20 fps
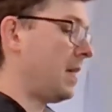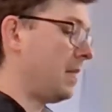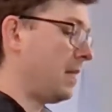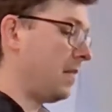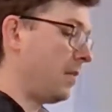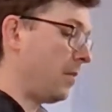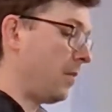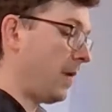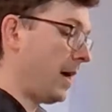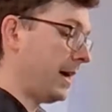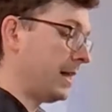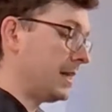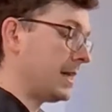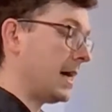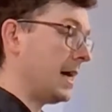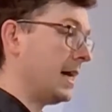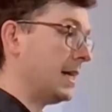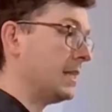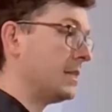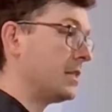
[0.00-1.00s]
And then the right
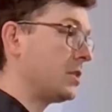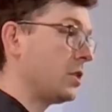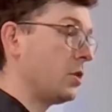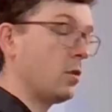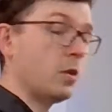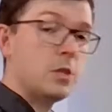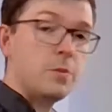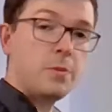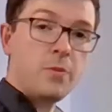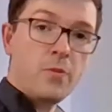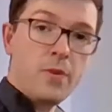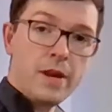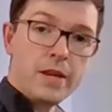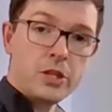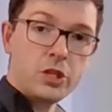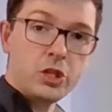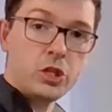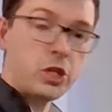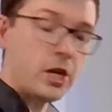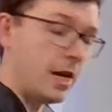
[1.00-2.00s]
hand, you want to be
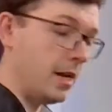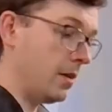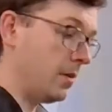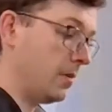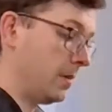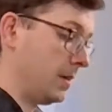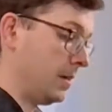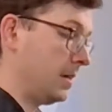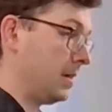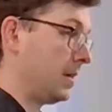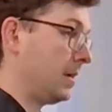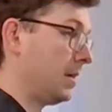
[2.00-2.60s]
really shallow.